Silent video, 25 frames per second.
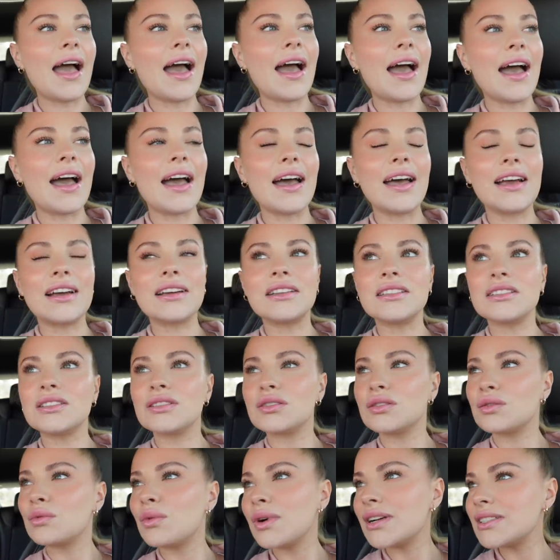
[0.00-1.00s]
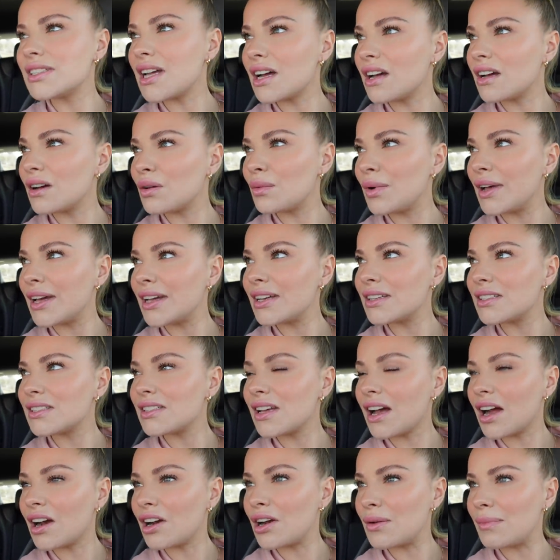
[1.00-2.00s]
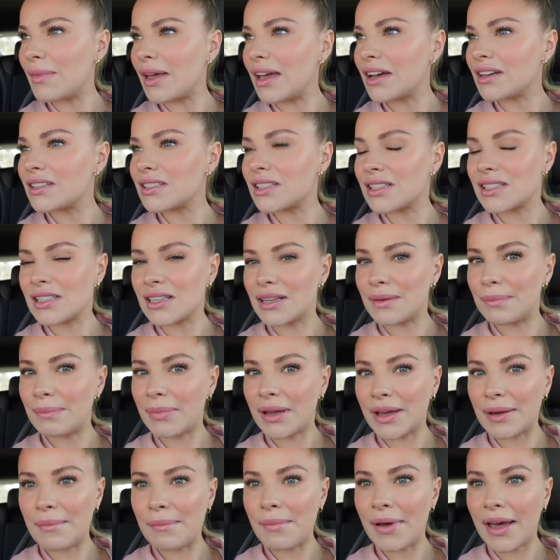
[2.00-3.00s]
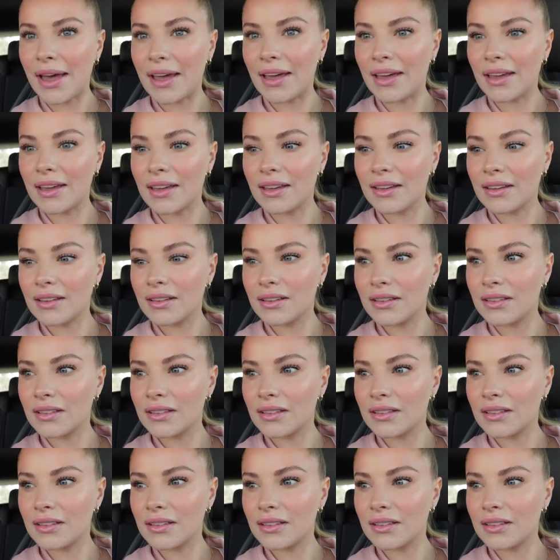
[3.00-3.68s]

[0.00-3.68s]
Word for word: And where's, where's Aramex? Is it Pick and Pay?